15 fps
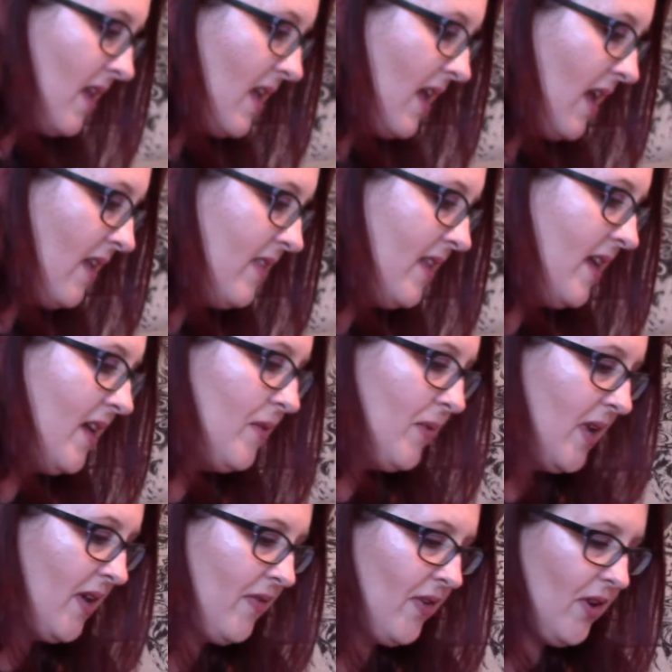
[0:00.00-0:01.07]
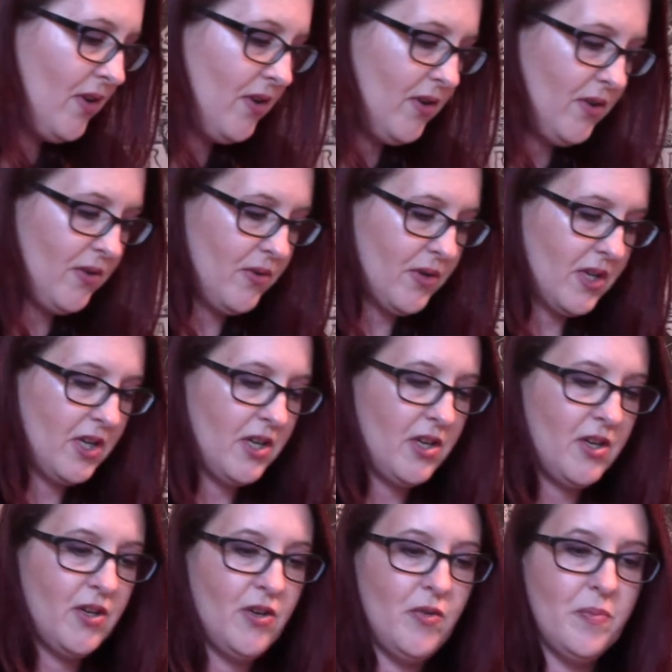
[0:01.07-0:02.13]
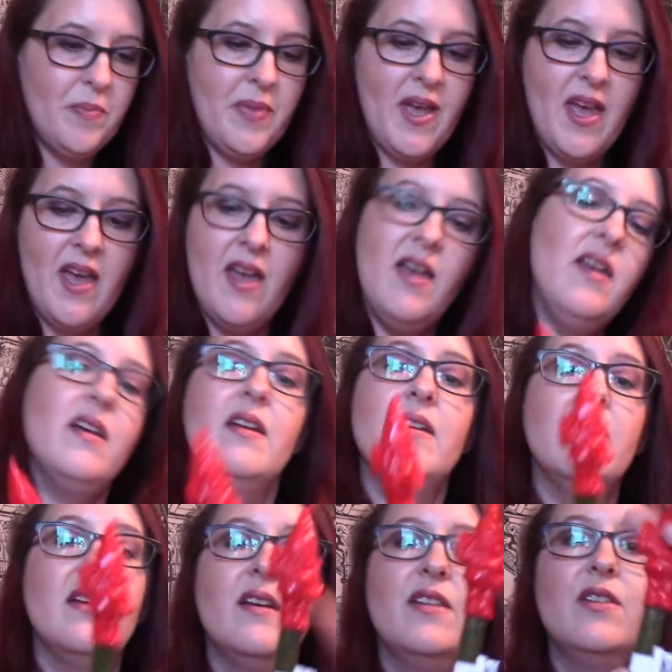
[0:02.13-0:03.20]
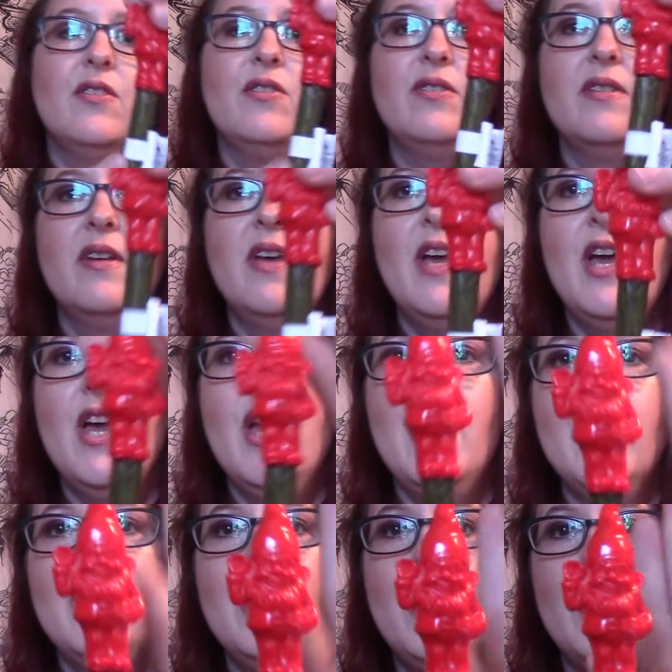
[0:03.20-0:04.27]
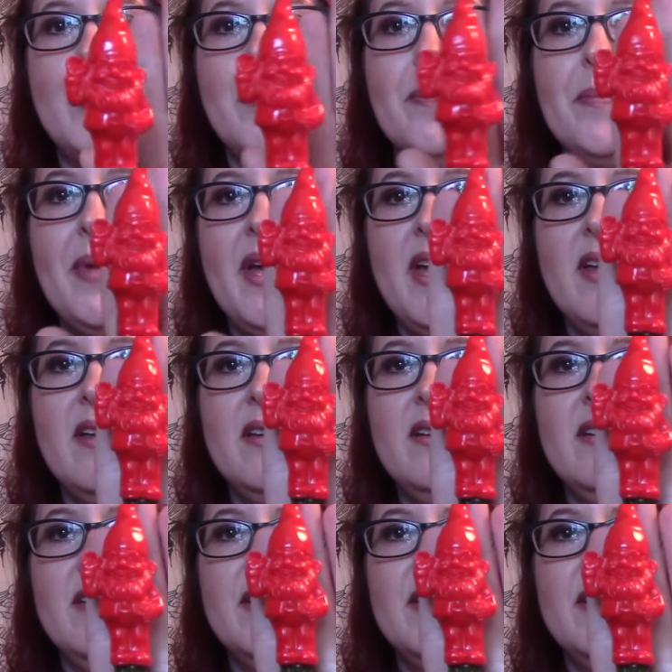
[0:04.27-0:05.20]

And then we have, oh, cute pen, a little gnome pen.